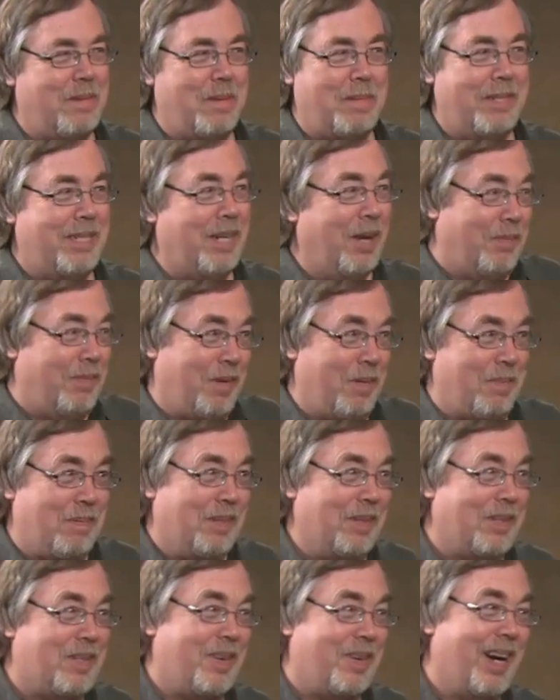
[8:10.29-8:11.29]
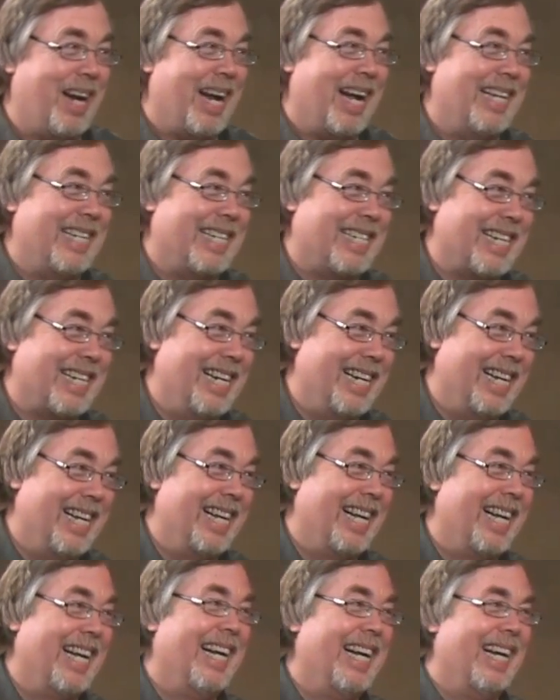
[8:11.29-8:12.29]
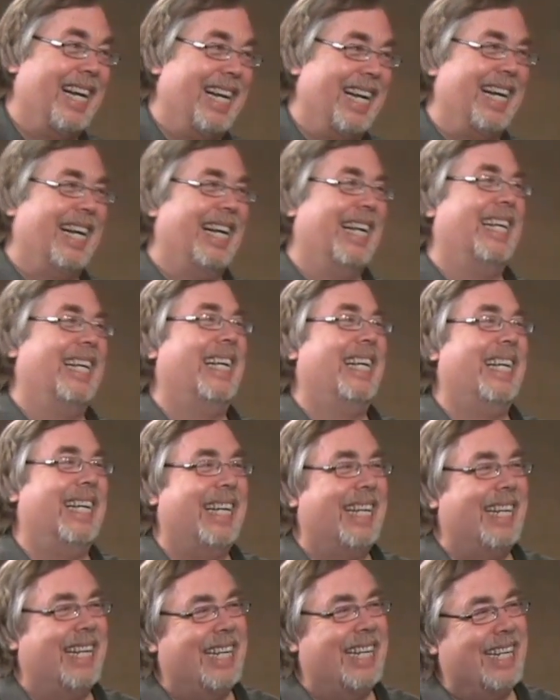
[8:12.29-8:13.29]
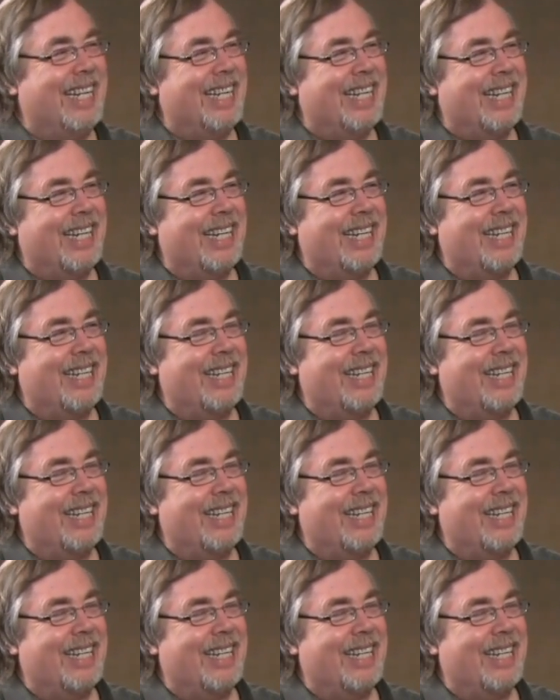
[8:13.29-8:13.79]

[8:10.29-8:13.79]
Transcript: Well, we did for bluegrass. Yeah. Yeah.